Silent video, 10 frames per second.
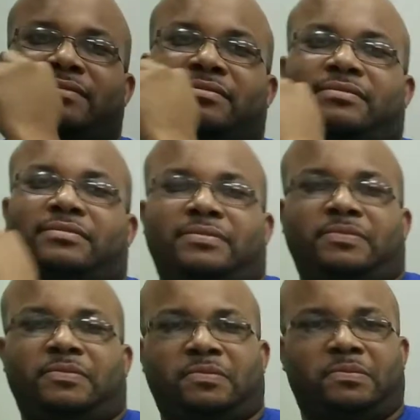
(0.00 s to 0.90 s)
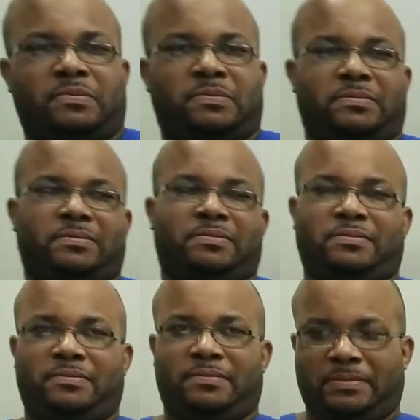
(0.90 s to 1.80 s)

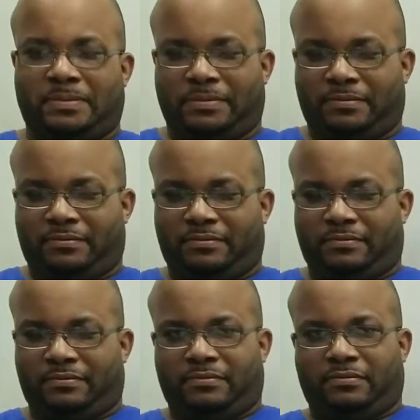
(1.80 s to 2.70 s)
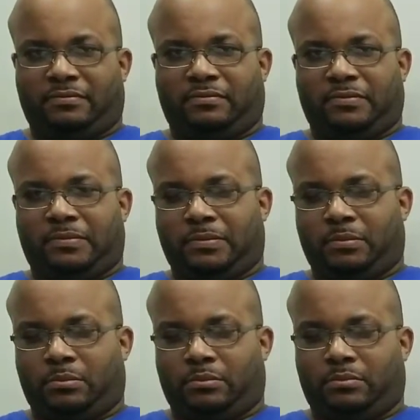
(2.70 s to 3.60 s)

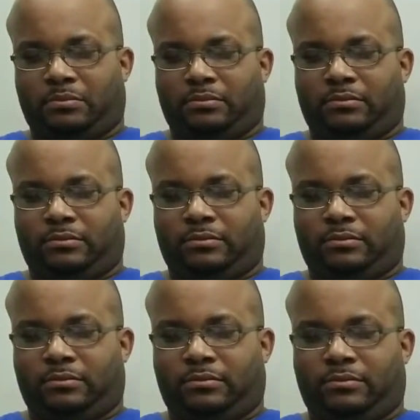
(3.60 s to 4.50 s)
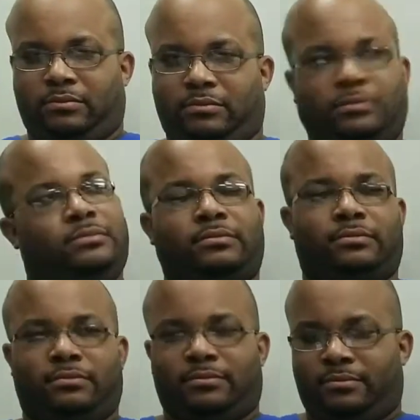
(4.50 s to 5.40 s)

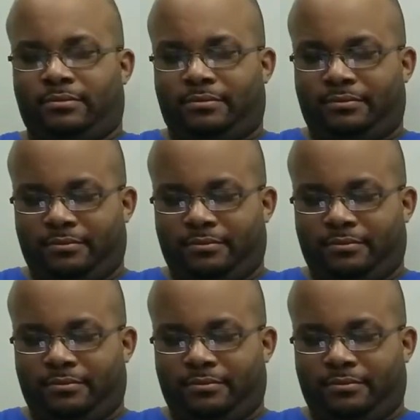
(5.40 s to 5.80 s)
[no speech]